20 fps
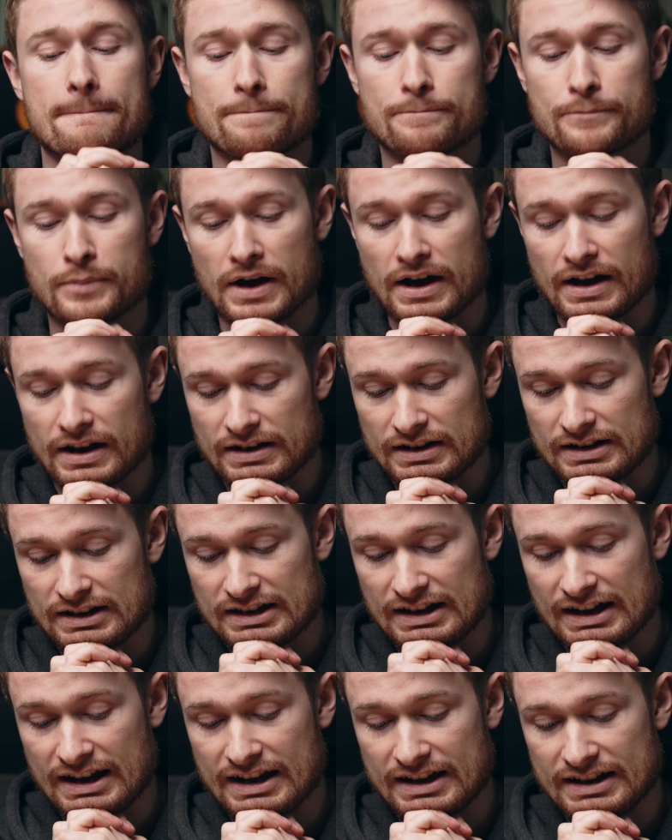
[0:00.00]
but
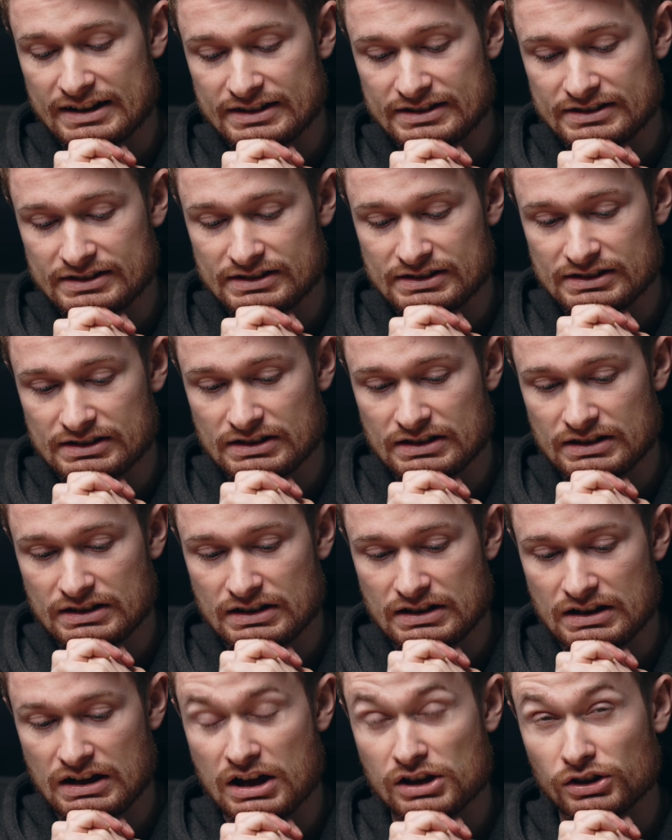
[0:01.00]
it has
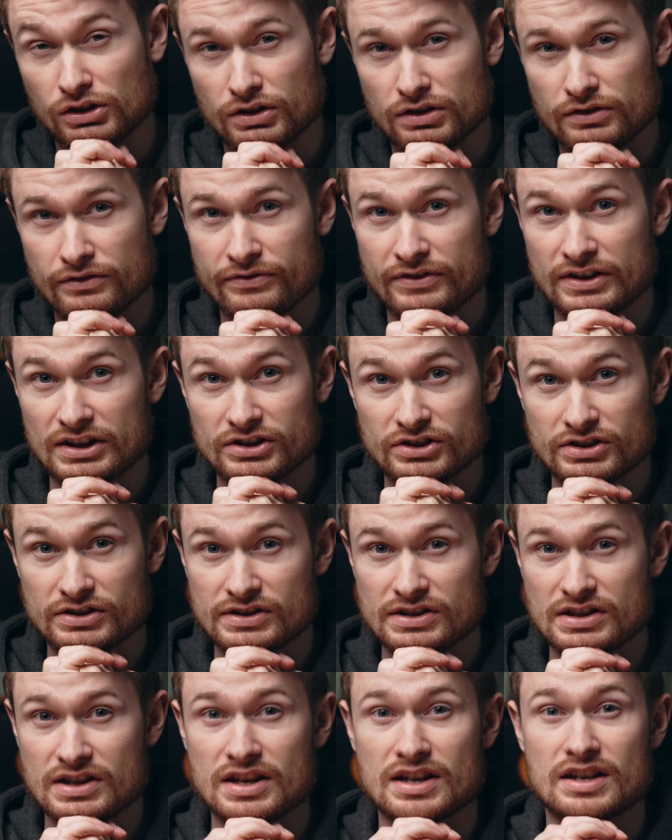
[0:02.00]
a lot of
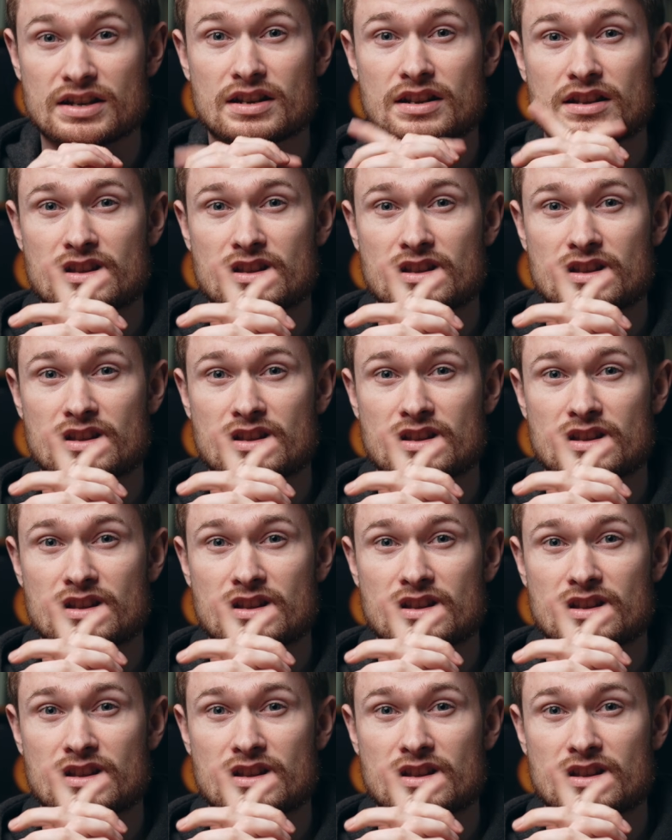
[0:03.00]
features that